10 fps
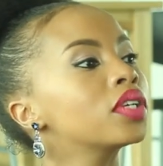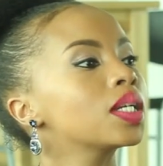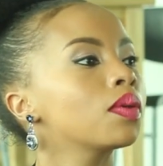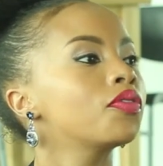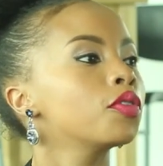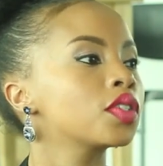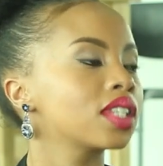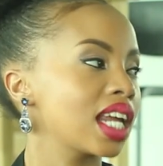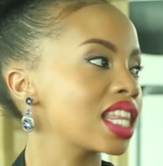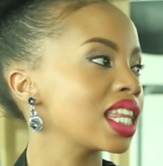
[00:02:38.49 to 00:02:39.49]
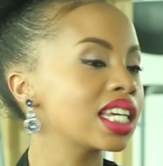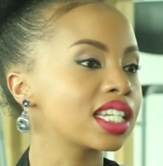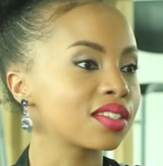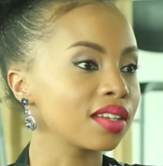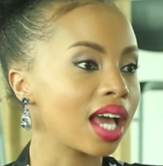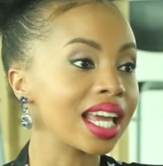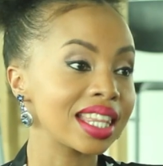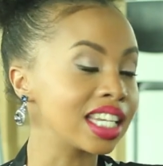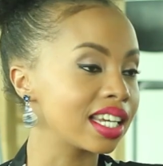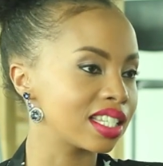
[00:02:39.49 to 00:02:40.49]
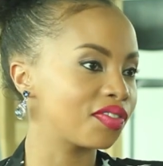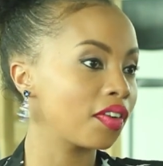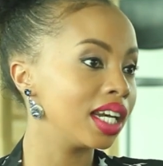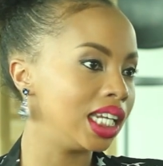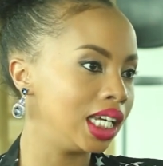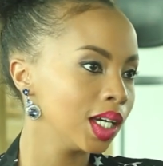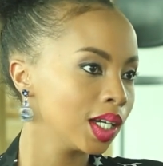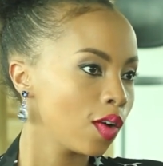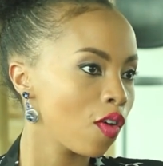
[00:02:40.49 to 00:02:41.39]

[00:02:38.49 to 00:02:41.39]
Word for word: put up a photo that I think is I think is funny